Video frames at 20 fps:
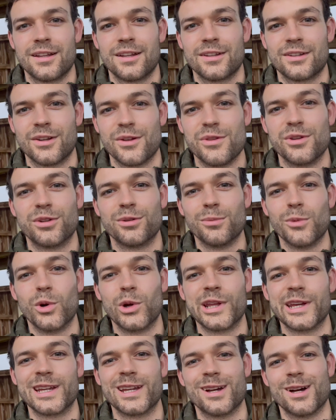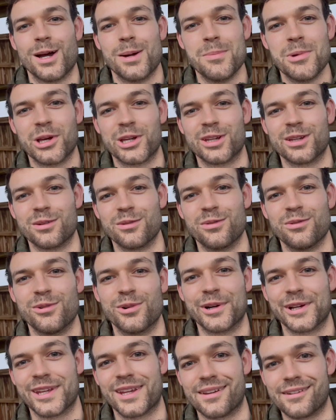So this morning I'm looking
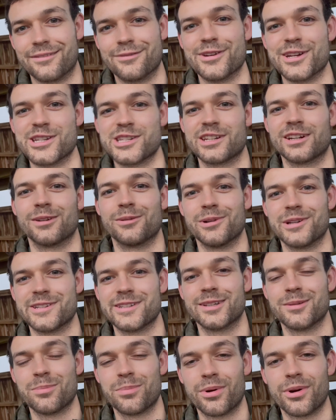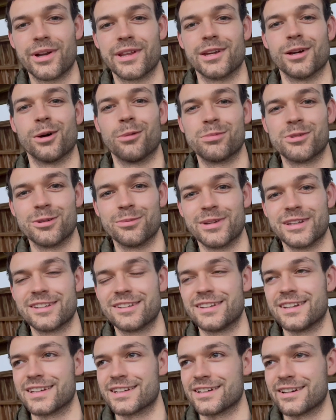for a kingfisher, which is pretty
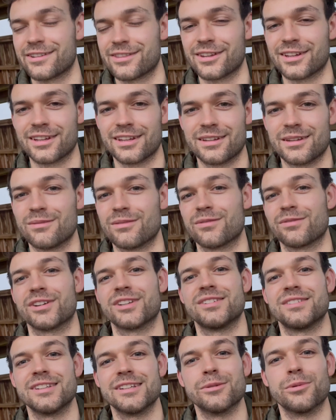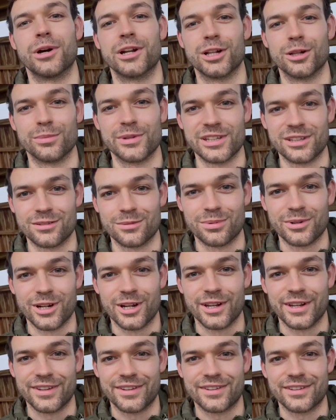optimistic. I think even if I see one I'll be
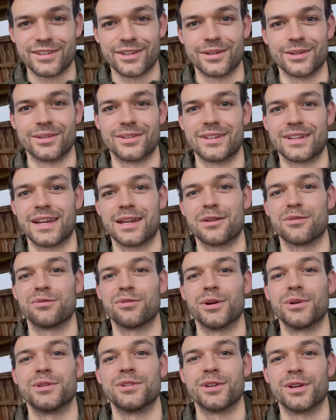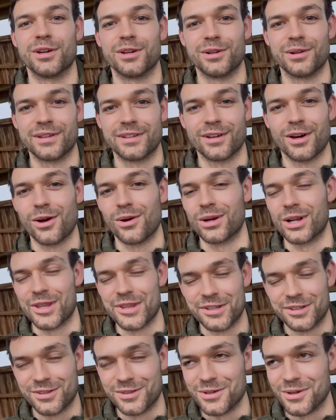surprised, so to get a photo is a whole
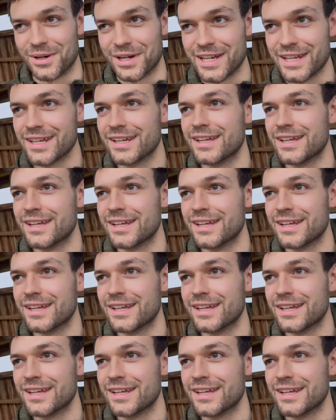other story.